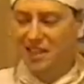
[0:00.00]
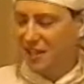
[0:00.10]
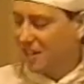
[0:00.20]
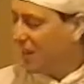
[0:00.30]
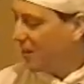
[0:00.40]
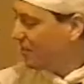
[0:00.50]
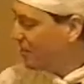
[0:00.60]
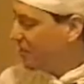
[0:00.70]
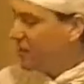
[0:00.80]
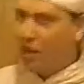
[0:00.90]
I was going to
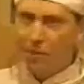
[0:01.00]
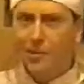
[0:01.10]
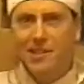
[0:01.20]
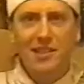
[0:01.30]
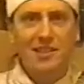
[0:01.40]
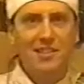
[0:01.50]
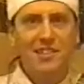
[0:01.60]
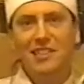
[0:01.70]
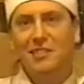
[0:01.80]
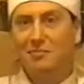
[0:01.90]
do this at breakfast
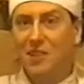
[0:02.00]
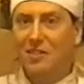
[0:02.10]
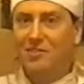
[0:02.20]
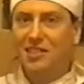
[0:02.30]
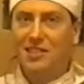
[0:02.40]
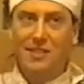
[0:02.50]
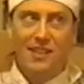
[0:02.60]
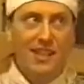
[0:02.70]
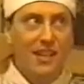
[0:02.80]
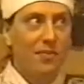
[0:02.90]
and then have them through the
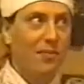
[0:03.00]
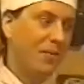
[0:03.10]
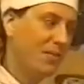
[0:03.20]
day, but